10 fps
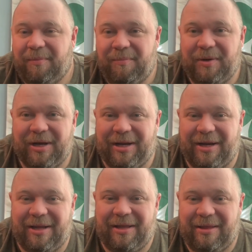But
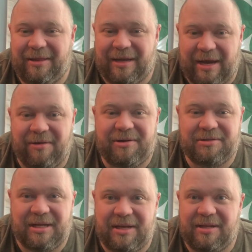the characters
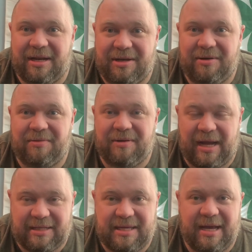that do
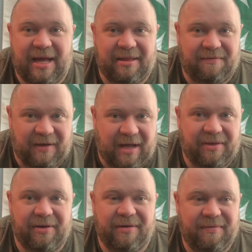Askiad, the
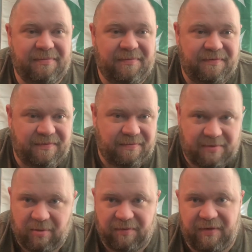father,
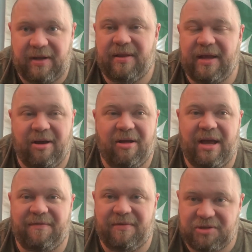Thorfinn, they all
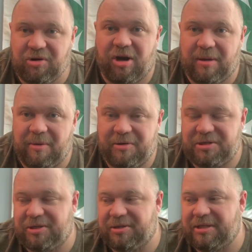have strong
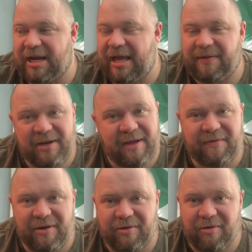emotions, and they
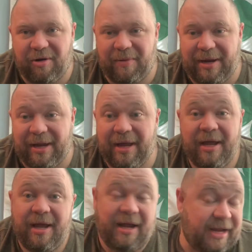definitely are growing,
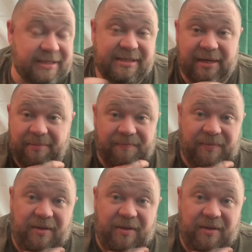and some